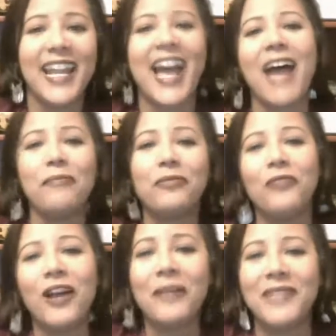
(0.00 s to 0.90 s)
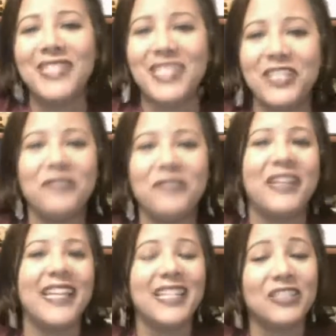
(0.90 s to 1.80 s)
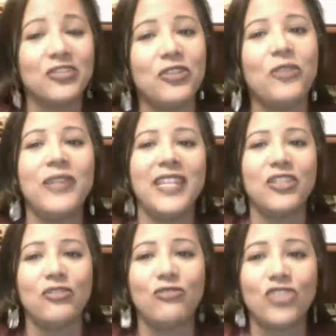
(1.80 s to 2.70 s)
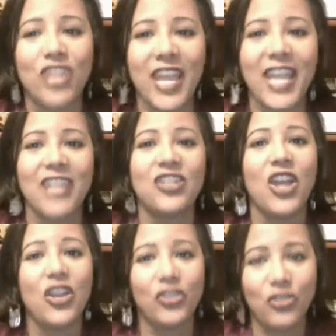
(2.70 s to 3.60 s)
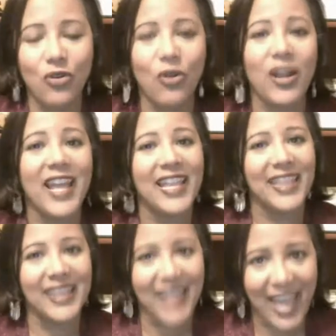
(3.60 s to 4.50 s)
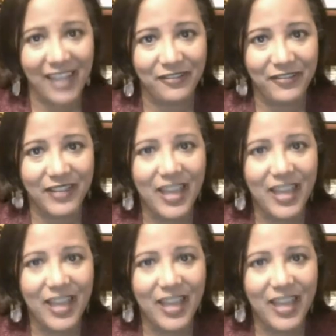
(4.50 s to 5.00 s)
And I promise you, it is going to change your life